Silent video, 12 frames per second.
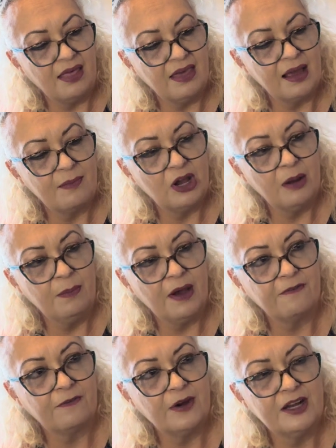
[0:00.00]
I think I'm going to
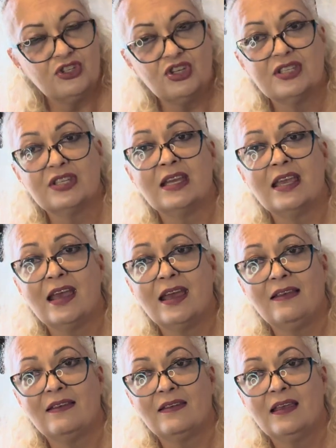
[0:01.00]
buffer it just in
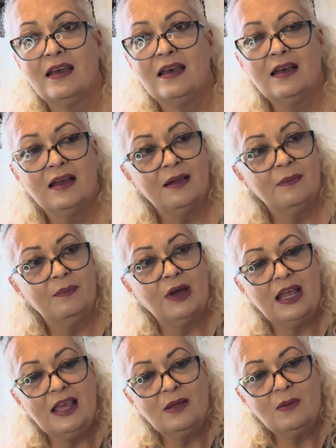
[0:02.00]
case.
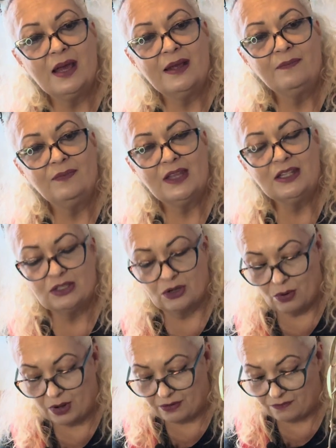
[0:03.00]
But either way, it's
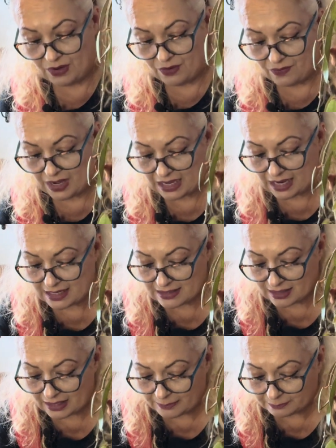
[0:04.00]
going very, very
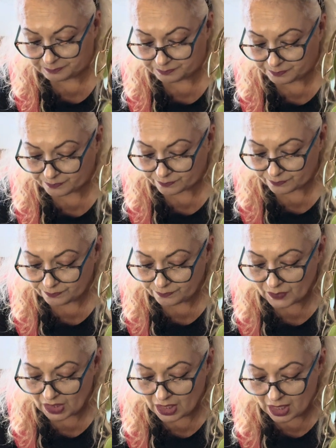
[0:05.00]
nicely.
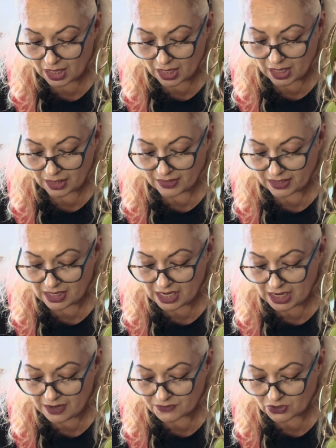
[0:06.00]
The
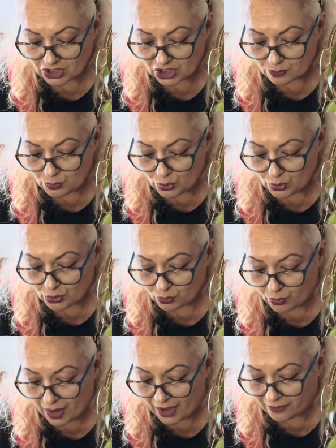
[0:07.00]
leaves are smooth,
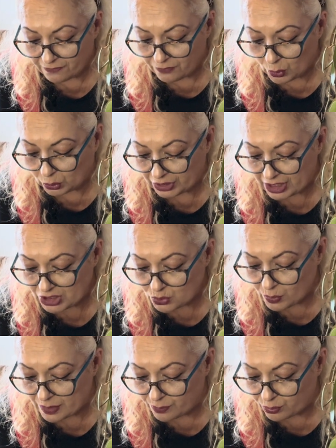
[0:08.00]
round foliage
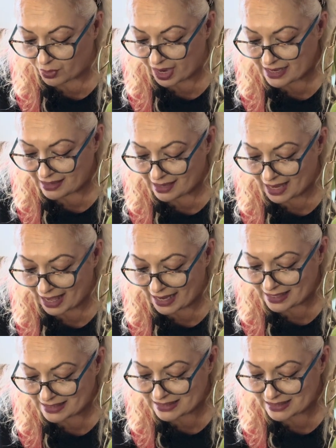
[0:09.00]
with bright
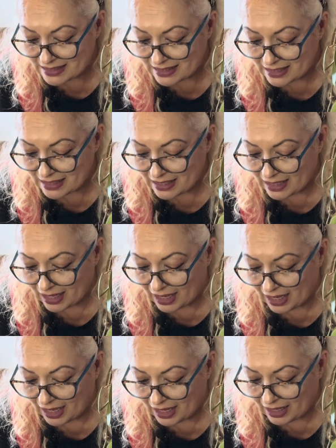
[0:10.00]
light,
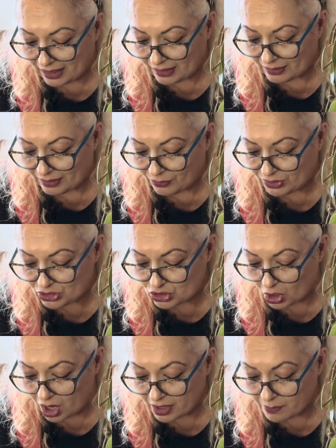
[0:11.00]
with
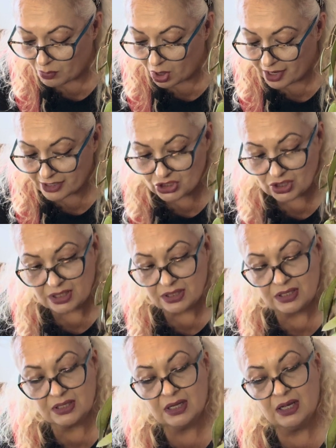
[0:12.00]
dark
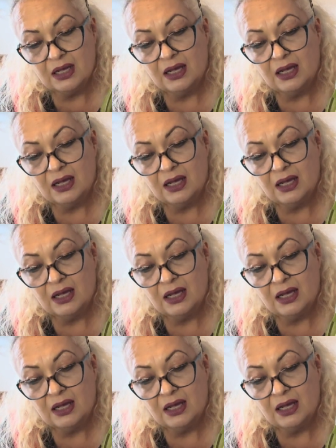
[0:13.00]
margins.